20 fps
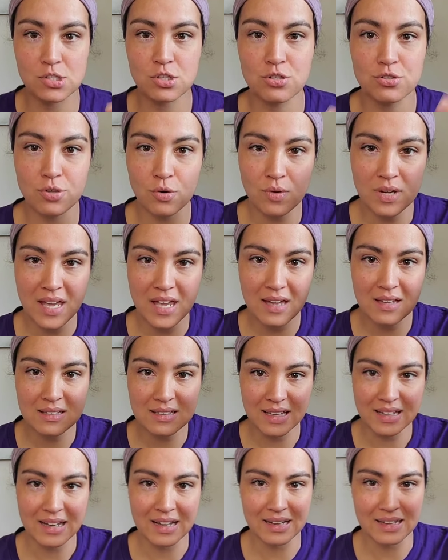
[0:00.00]
So you don't get
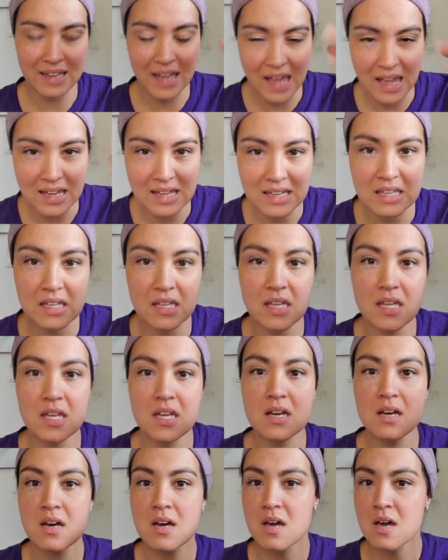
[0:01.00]
like a
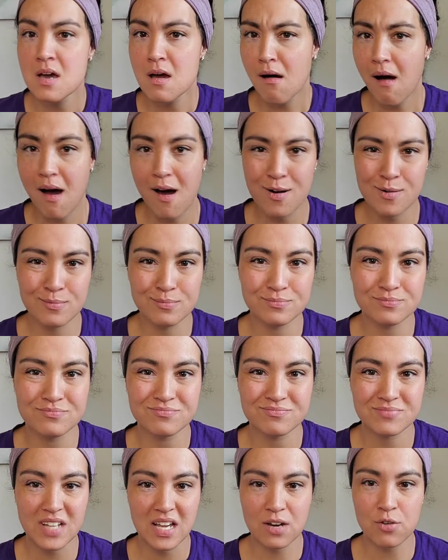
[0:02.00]
cakey,
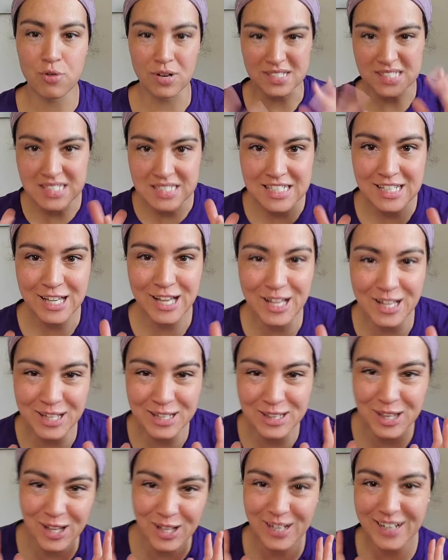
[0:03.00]
crusty
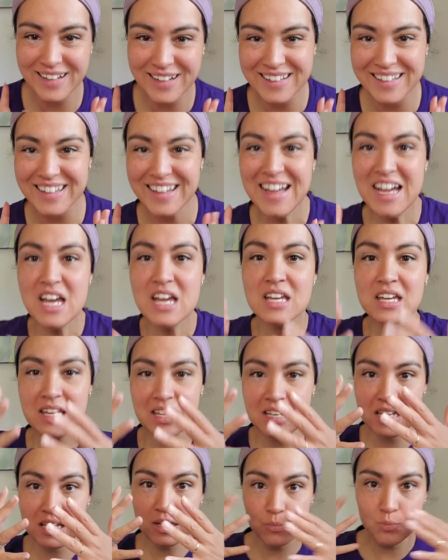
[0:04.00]
look.
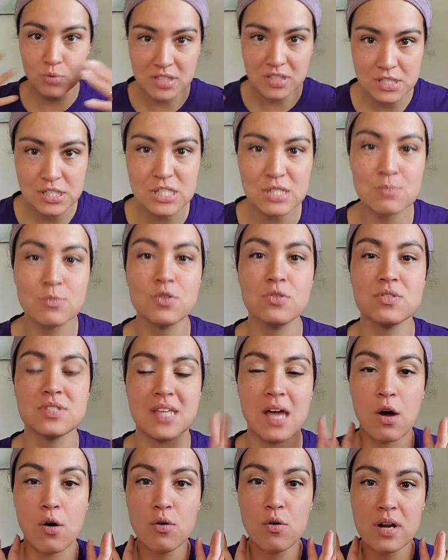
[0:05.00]
It really smooths
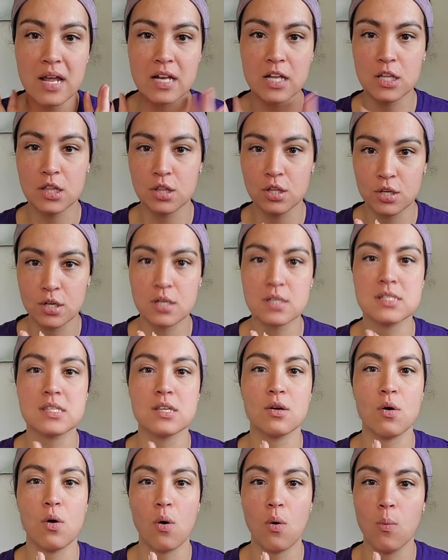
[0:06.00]
out, and it looks
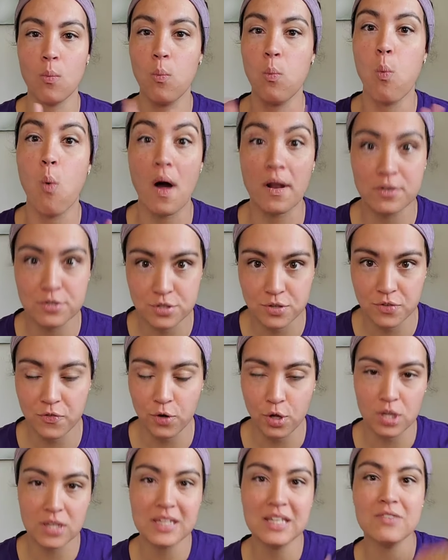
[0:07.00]

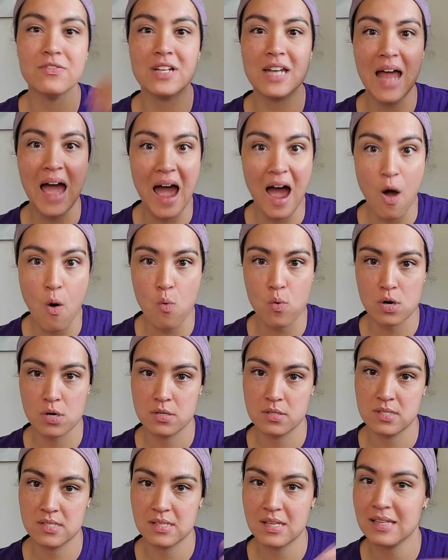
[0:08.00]
wonderful, even
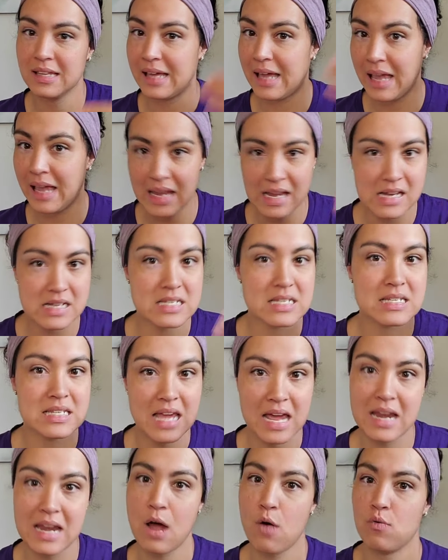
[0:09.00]
hours, like
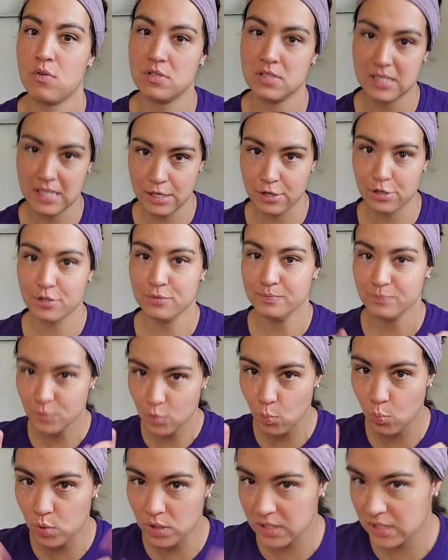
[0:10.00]
8-10 hours later.
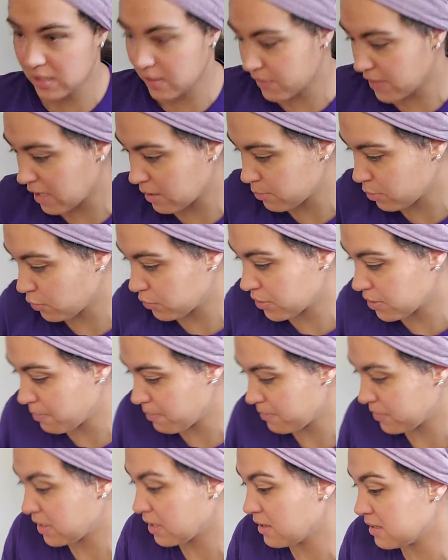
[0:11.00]
Really love that about
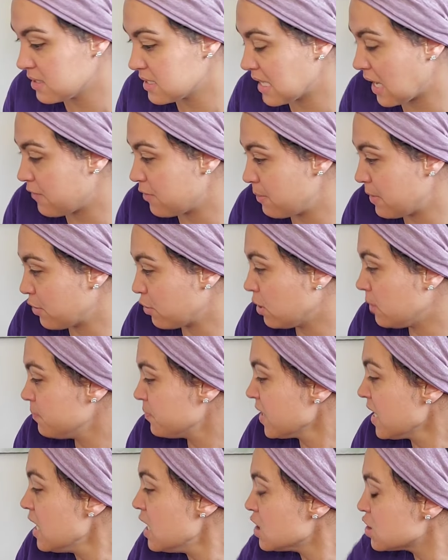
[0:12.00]
the Savvy Mineral.
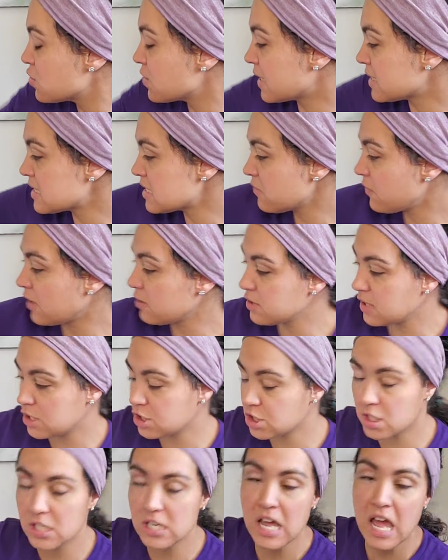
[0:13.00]
So that's the
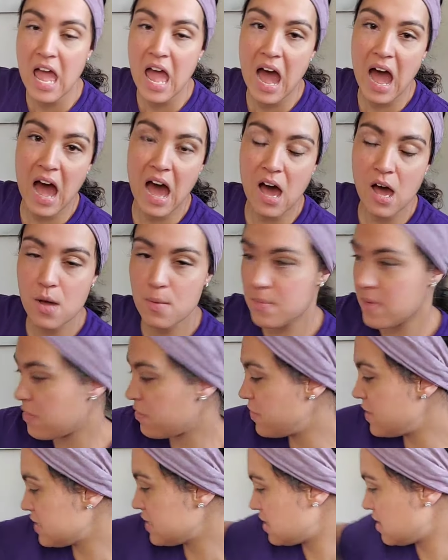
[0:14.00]
foundation.
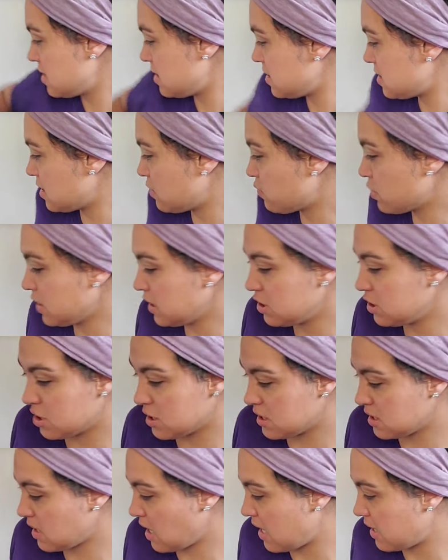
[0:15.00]
This is really
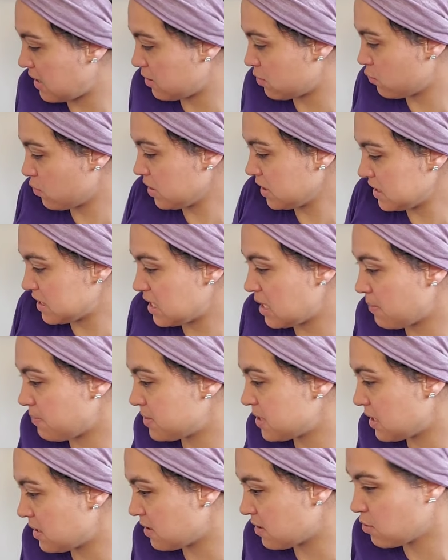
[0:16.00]
just kind of really
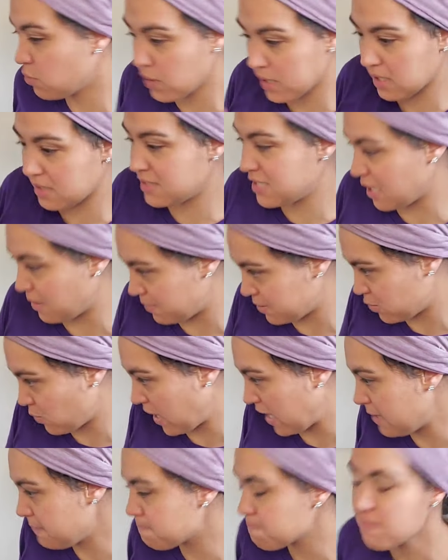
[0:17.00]
quick tips,
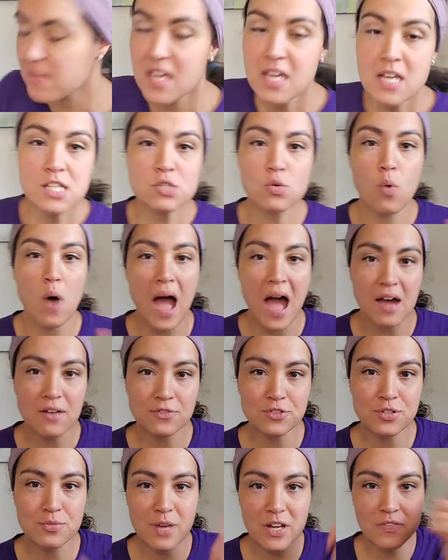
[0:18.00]
right? So
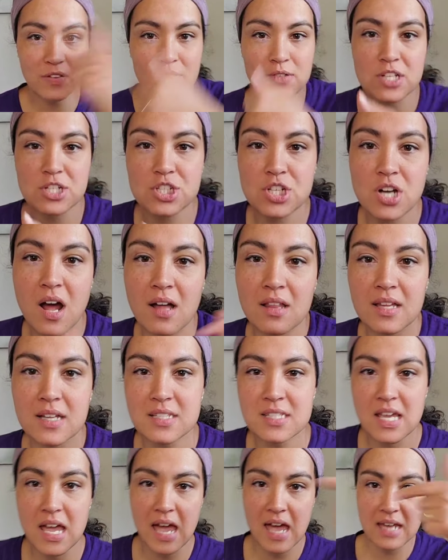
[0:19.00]
after my foundation, I like
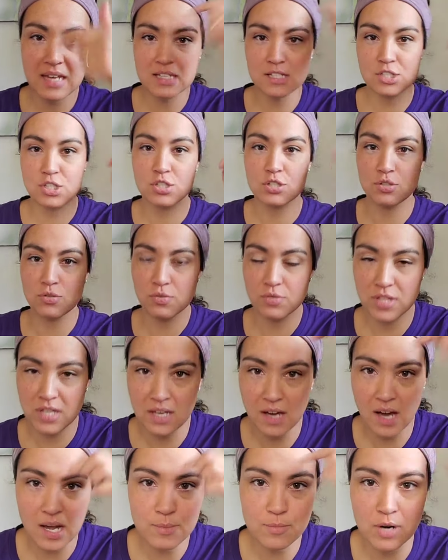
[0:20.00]
to head into
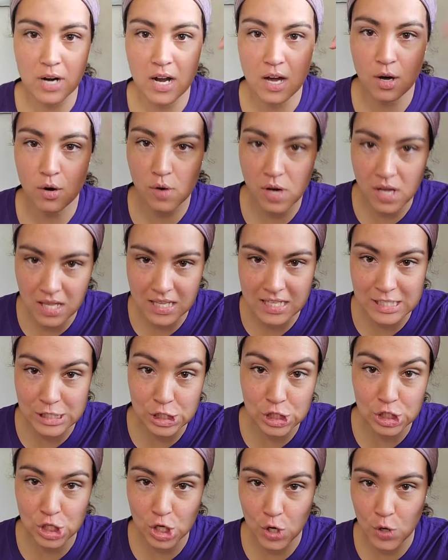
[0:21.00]
the eyebrow
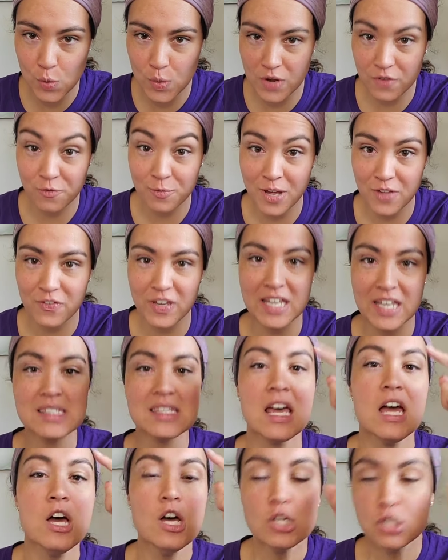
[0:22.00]
zone of my face.
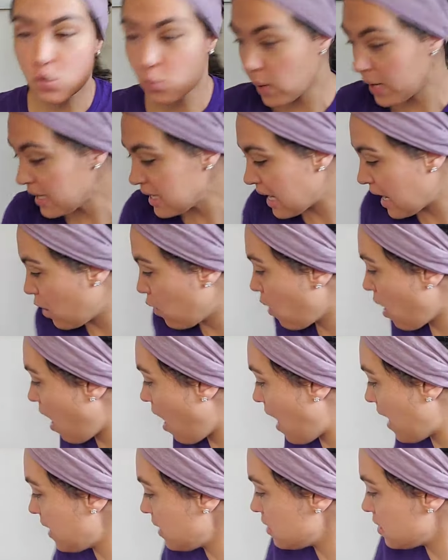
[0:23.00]
So right now
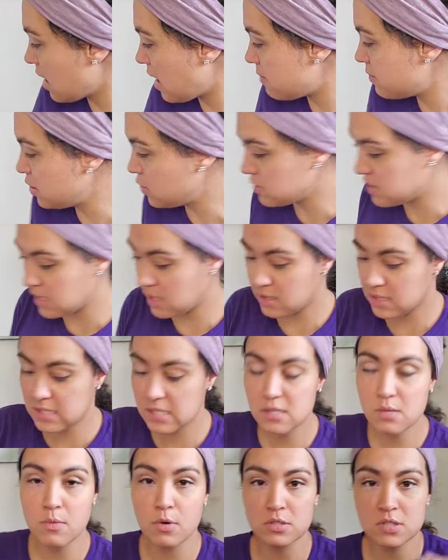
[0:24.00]
I am using, this
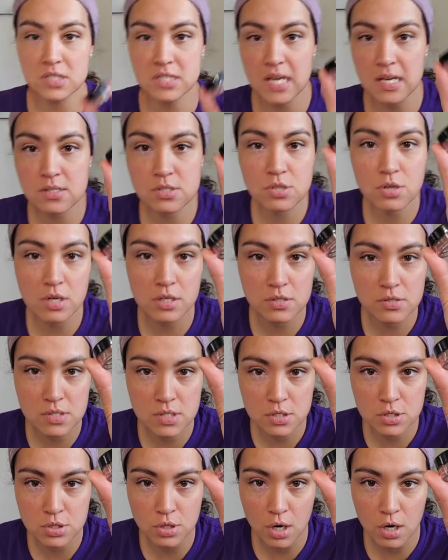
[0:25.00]
is the Multitasker. I use
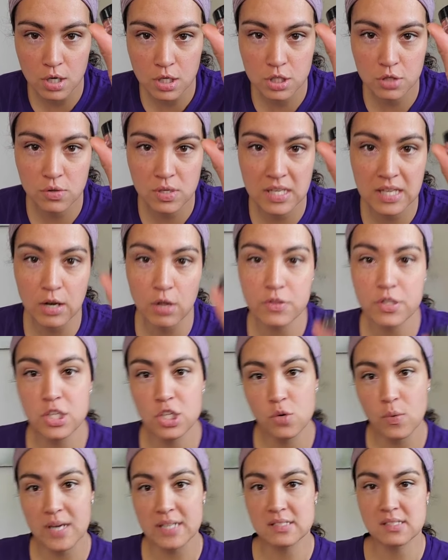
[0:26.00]
the dark. You can, on the
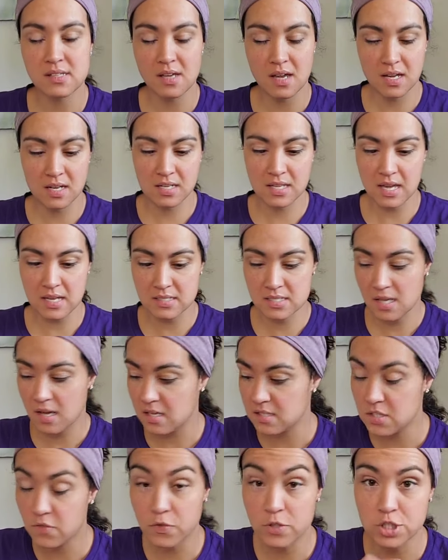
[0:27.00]
US side, get
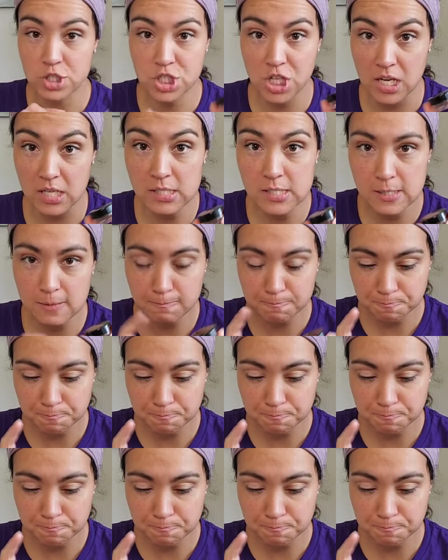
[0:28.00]
different shades.